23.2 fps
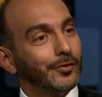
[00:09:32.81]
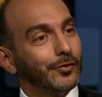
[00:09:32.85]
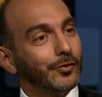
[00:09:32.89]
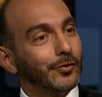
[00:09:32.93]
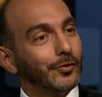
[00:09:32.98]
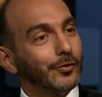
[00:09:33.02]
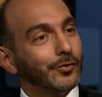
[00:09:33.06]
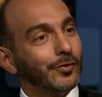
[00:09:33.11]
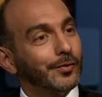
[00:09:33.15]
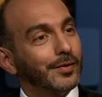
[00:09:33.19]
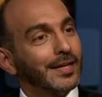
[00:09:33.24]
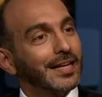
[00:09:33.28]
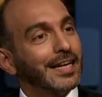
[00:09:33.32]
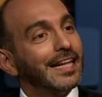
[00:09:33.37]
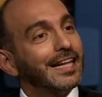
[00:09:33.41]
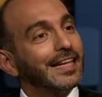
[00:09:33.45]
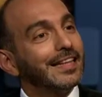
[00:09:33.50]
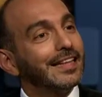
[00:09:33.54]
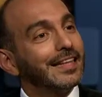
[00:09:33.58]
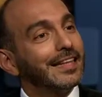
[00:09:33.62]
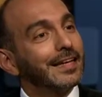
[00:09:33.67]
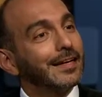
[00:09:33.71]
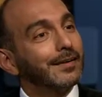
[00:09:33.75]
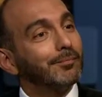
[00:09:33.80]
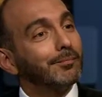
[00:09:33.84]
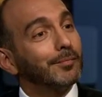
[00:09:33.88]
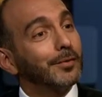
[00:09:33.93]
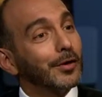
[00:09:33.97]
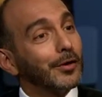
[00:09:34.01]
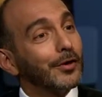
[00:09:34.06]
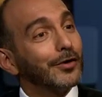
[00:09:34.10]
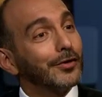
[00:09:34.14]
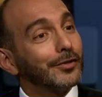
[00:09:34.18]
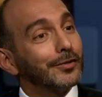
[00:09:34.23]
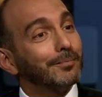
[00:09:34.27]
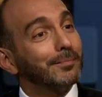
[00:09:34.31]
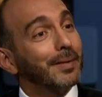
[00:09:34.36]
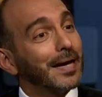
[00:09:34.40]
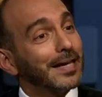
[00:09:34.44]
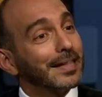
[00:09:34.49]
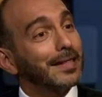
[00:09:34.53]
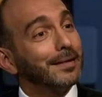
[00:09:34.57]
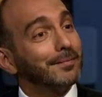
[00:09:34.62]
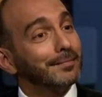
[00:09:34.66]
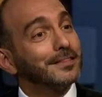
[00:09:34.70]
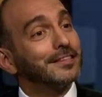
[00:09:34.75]
to clean their blood
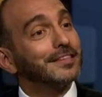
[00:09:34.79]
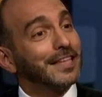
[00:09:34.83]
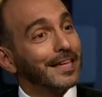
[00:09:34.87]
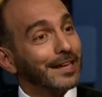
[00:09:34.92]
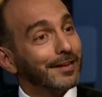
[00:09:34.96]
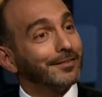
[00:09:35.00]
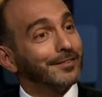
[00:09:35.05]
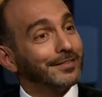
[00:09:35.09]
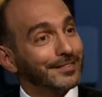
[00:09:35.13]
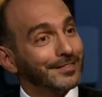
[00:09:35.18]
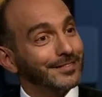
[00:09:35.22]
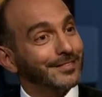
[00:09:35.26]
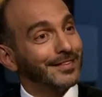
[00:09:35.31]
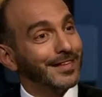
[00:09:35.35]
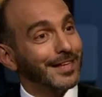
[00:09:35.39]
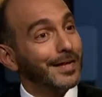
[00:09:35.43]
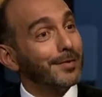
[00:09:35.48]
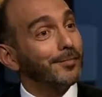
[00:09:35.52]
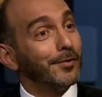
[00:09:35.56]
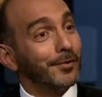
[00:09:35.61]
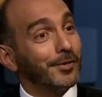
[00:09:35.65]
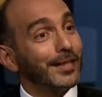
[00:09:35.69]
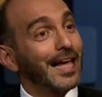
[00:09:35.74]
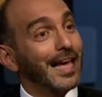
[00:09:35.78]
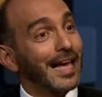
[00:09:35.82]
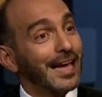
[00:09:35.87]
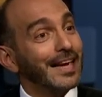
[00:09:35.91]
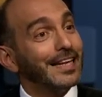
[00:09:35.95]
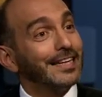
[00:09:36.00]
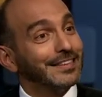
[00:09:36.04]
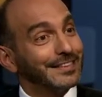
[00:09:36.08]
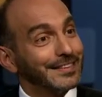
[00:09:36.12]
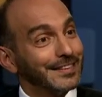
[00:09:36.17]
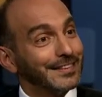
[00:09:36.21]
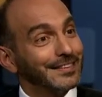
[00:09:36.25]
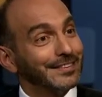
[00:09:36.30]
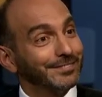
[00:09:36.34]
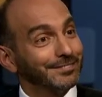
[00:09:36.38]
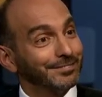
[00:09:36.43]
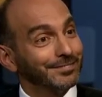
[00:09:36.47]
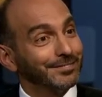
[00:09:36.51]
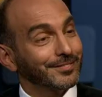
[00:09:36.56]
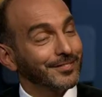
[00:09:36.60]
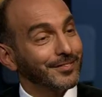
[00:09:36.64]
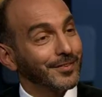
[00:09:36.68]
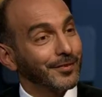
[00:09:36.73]
by themselves, hemodialysis,
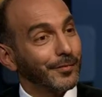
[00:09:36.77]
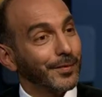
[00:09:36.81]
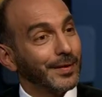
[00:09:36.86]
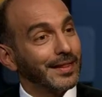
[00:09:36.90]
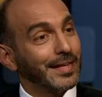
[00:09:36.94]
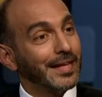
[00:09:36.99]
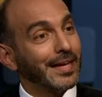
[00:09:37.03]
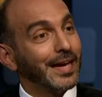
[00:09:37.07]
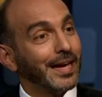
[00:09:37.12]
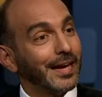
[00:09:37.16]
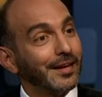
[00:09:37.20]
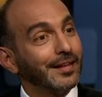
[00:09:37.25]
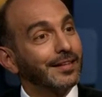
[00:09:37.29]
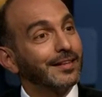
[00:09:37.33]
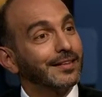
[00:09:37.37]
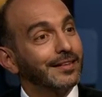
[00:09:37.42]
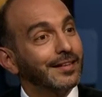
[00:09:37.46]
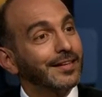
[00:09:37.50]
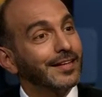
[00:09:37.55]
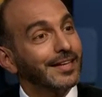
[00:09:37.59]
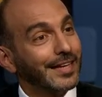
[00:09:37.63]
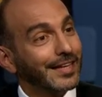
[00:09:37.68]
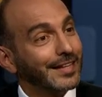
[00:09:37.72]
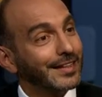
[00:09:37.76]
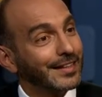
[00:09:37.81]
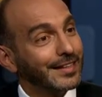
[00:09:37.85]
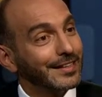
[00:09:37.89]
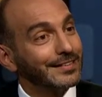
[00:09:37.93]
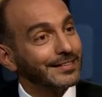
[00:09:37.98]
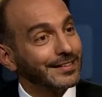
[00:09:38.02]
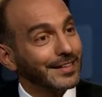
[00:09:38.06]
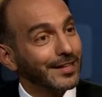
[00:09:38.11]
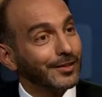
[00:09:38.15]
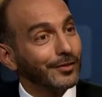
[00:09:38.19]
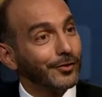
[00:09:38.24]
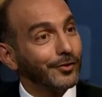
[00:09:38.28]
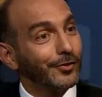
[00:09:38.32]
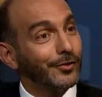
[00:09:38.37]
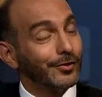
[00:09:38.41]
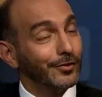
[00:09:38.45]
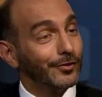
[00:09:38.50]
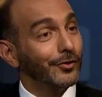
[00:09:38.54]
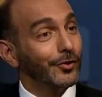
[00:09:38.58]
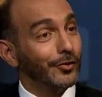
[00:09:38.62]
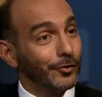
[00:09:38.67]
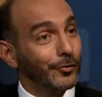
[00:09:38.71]
when they had kidneys that
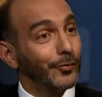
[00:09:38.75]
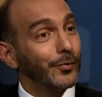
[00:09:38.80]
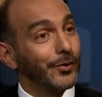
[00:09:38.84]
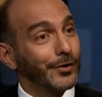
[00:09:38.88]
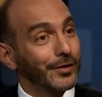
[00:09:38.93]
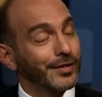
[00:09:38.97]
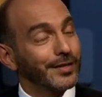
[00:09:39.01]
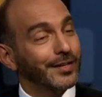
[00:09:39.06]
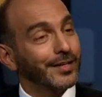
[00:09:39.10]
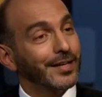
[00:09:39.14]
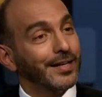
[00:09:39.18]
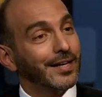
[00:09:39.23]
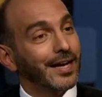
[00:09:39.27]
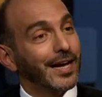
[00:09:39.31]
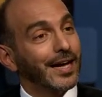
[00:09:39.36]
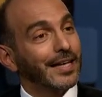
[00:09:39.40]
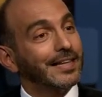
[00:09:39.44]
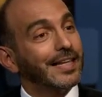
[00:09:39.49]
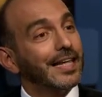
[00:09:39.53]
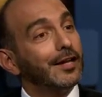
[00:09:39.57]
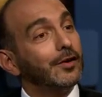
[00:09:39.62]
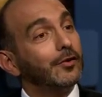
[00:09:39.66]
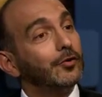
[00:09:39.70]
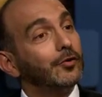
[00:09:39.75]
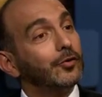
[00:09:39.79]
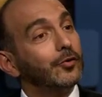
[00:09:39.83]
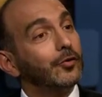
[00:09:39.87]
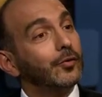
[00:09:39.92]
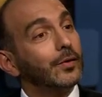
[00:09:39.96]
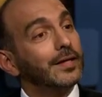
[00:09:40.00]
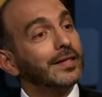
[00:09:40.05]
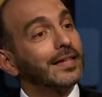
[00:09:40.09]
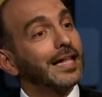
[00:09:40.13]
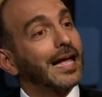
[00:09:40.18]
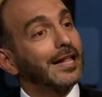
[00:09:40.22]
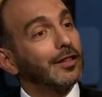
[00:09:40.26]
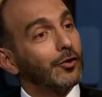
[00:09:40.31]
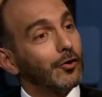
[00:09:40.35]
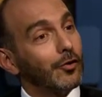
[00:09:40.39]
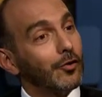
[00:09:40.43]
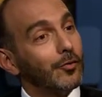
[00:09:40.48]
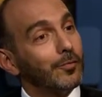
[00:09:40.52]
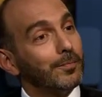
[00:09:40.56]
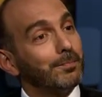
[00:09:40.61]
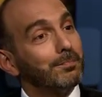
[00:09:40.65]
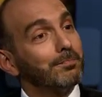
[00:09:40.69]
don't work, and they could do it at
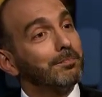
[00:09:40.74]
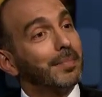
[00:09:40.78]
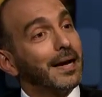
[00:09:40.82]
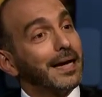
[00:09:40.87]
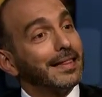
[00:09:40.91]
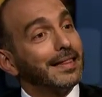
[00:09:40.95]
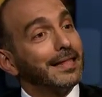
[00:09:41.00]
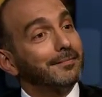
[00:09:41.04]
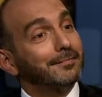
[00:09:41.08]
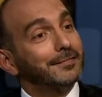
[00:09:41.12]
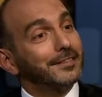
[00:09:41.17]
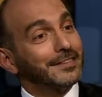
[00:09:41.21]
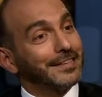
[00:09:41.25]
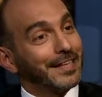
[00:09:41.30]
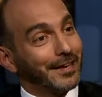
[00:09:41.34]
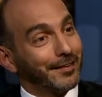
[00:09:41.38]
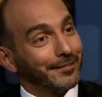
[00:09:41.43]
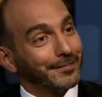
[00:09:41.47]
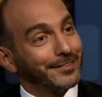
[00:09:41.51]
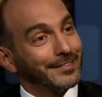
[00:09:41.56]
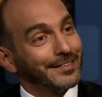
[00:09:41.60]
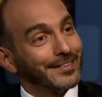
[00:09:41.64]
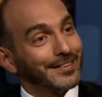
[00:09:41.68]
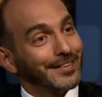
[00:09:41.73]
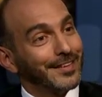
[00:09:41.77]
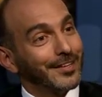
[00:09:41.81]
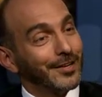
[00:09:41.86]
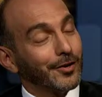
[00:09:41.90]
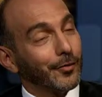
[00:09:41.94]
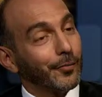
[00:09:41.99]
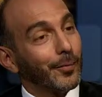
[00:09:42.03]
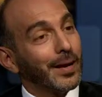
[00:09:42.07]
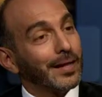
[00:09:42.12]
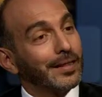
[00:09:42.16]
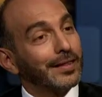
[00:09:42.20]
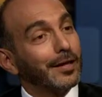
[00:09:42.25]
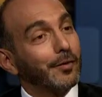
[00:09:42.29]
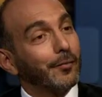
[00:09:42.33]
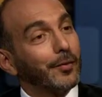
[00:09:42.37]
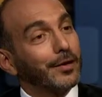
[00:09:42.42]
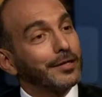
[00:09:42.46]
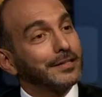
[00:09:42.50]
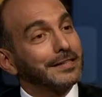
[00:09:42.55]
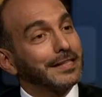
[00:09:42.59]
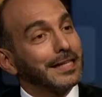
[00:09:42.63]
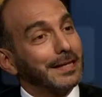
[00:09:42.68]
home by themselves while they
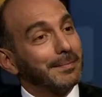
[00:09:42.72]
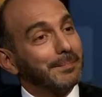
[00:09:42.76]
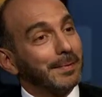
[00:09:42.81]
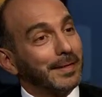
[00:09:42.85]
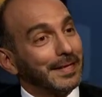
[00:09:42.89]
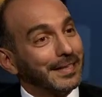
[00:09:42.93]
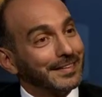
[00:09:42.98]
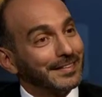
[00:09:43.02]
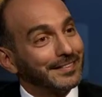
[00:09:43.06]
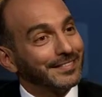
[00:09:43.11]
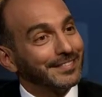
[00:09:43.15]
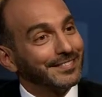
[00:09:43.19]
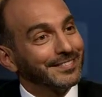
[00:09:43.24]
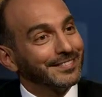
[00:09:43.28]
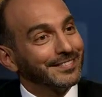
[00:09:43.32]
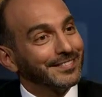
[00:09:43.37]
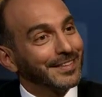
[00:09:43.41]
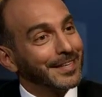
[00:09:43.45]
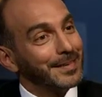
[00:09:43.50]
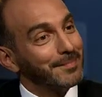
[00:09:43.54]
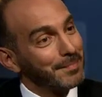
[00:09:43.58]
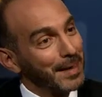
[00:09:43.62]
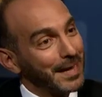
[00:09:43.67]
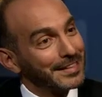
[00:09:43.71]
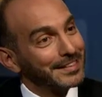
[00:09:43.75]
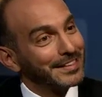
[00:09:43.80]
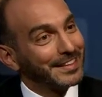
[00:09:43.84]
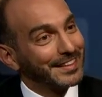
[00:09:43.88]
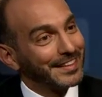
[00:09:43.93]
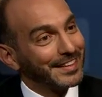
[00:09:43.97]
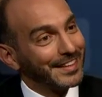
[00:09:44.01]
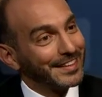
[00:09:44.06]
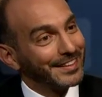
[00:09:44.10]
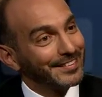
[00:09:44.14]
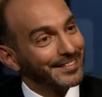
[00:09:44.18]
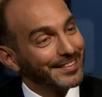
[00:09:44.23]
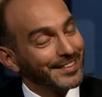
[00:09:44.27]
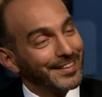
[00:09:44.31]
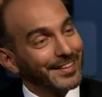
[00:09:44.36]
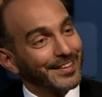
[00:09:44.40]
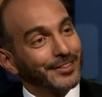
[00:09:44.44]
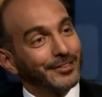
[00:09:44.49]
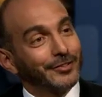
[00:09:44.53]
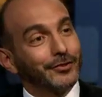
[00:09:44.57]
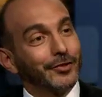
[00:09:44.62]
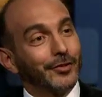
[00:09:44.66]
were sleeping imagine that.
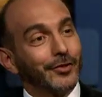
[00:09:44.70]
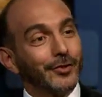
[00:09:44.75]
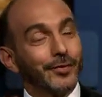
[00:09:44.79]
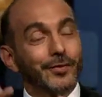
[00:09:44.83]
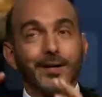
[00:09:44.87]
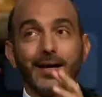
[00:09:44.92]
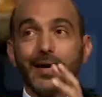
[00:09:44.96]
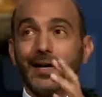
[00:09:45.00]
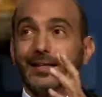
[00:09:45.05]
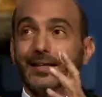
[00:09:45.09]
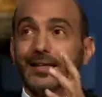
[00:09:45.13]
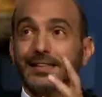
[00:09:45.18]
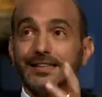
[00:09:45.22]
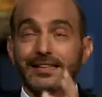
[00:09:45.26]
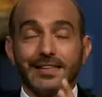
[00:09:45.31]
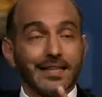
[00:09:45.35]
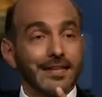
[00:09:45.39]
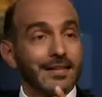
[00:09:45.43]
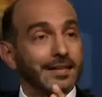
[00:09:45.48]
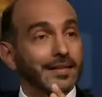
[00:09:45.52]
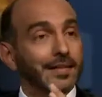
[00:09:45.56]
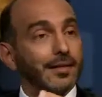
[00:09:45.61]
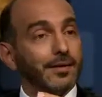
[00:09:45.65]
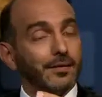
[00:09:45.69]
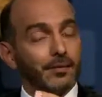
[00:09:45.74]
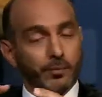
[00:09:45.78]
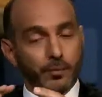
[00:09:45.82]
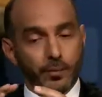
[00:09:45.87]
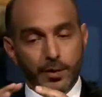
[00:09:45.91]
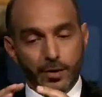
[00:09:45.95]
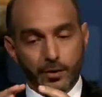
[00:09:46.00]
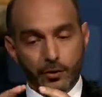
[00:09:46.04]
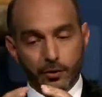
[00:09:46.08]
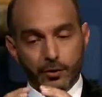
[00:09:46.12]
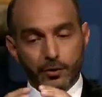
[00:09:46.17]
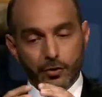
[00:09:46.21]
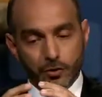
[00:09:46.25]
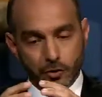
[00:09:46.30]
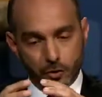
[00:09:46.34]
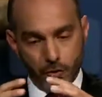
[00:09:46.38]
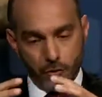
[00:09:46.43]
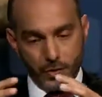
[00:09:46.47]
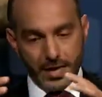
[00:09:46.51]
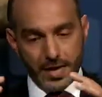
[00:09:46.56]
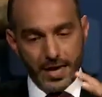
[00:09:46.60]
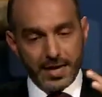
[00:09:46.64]
So at the center, we could
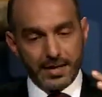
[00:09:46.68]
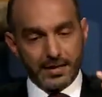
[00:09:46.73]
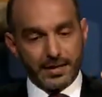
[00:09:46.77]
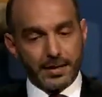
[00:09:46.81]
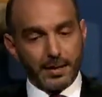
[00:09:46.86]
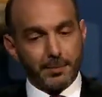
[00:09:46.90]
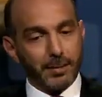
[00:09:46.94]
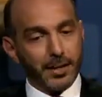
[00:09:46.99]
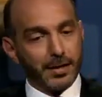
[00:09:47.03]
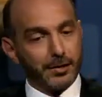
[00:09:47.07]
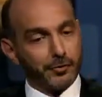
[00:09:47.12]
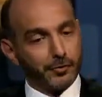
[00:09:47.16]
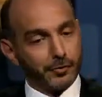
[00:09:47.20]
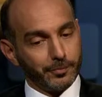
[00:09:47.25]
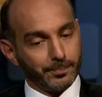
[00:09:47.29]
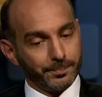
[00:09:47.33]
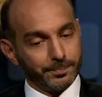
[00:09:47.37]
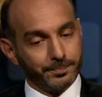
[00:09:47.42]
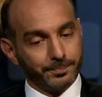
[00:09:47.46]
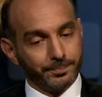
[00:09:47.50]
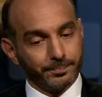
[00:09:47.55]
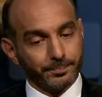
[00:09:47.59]
create a bedroom.